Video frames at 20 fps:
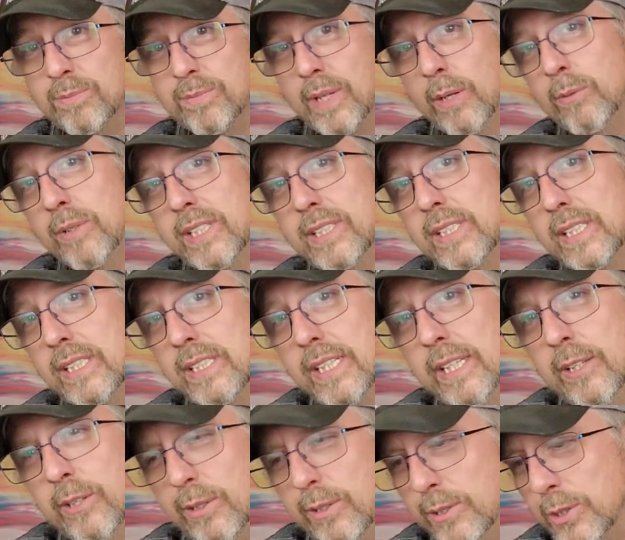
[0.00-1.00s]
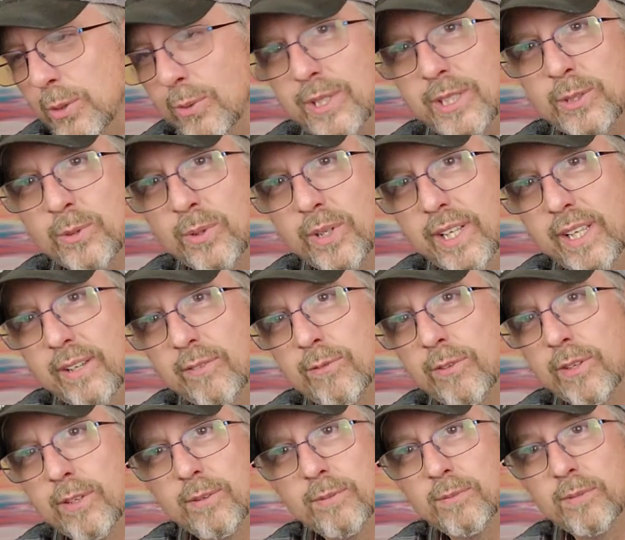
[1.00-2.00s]
They were discontinued in 2020, and
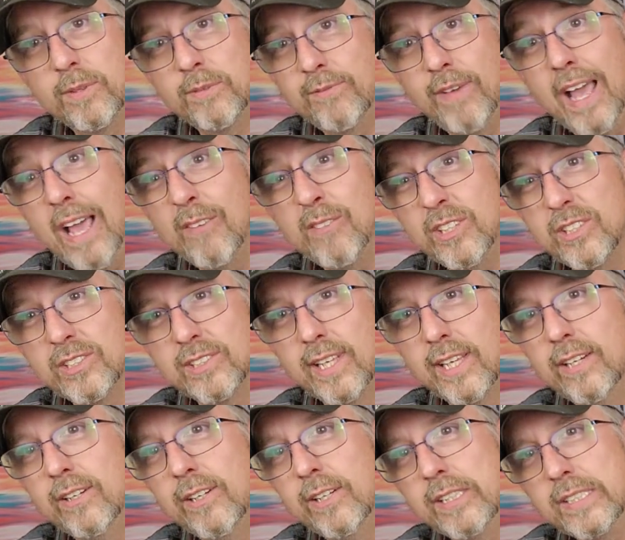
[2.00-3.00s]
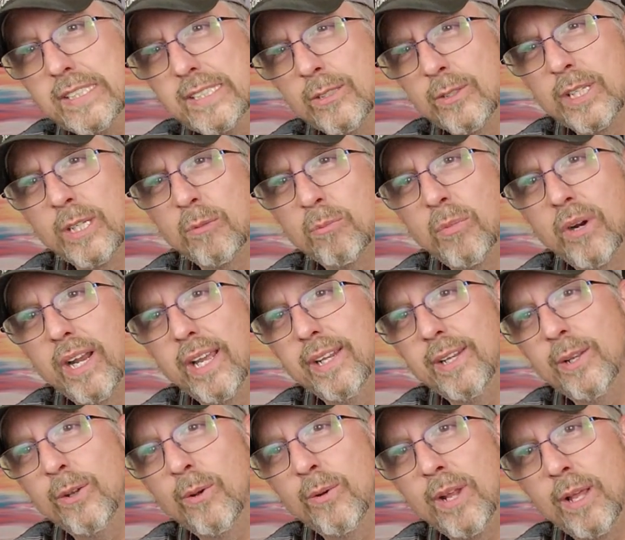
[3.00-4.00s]
for 5 years later, you can still get them brand
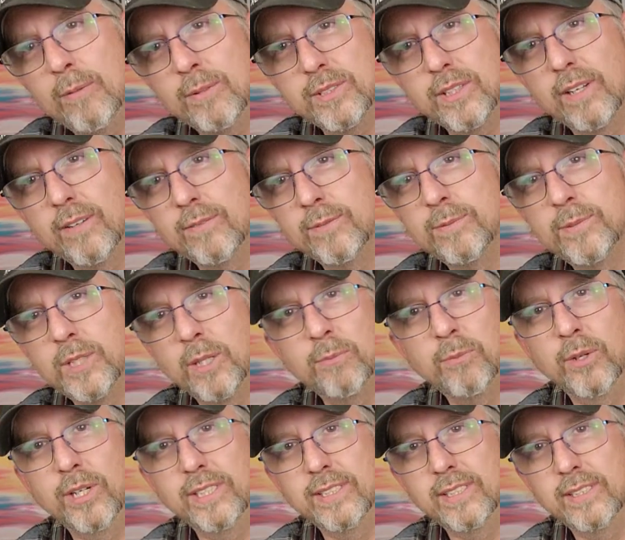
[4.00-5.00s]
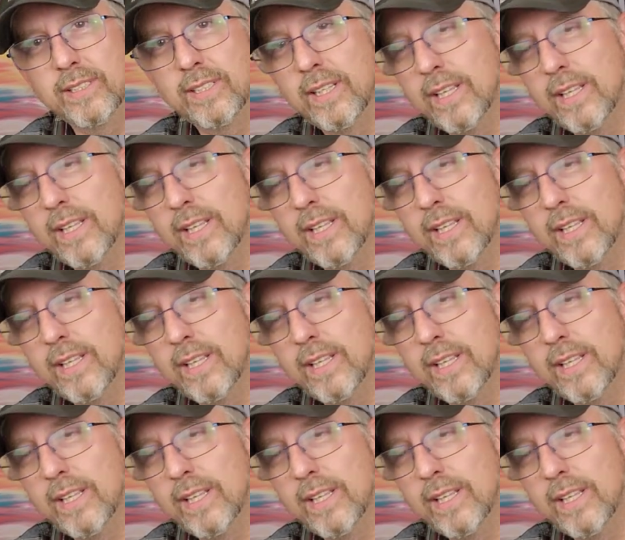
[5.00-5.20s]
new on Amazon for some reason,